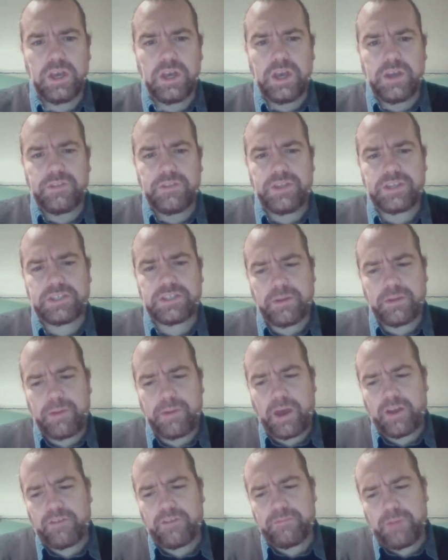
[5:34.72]
This
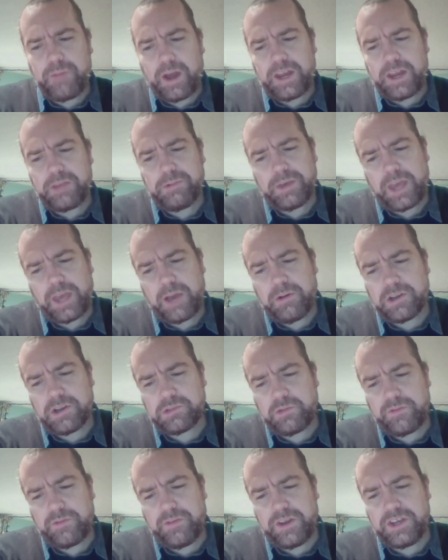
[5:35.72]
amount of money we get whilst
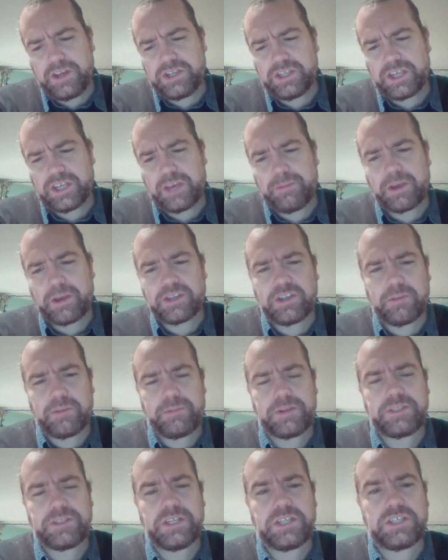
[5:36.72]
we're finishing it makes our
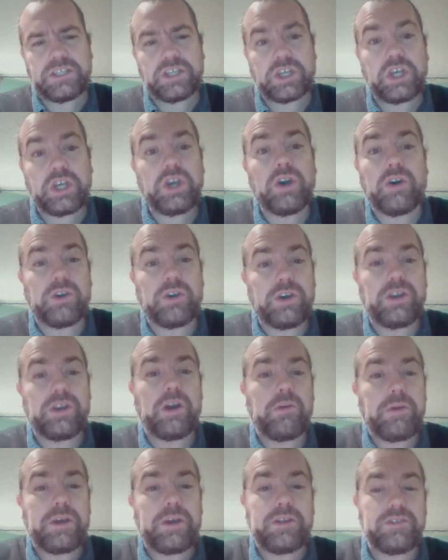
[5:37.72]
business secure. You know,
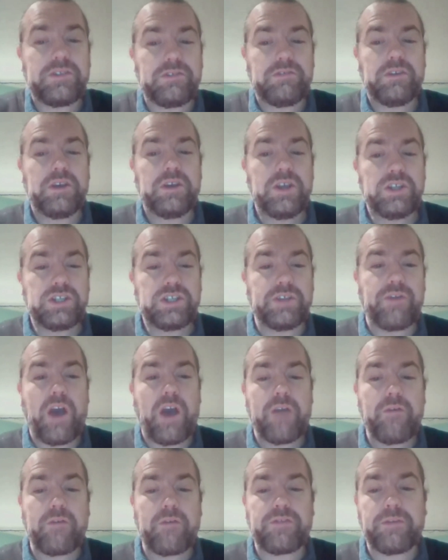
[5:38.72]
we can
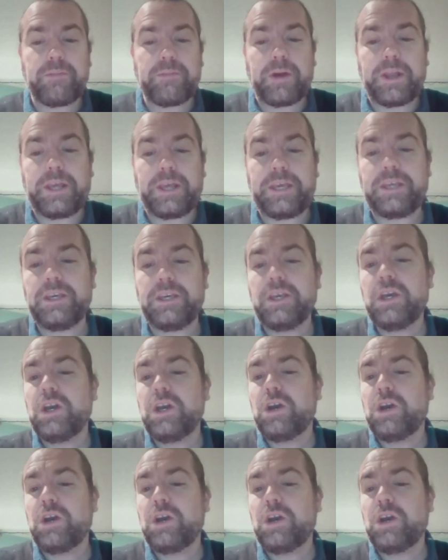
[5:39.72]
survive off the money.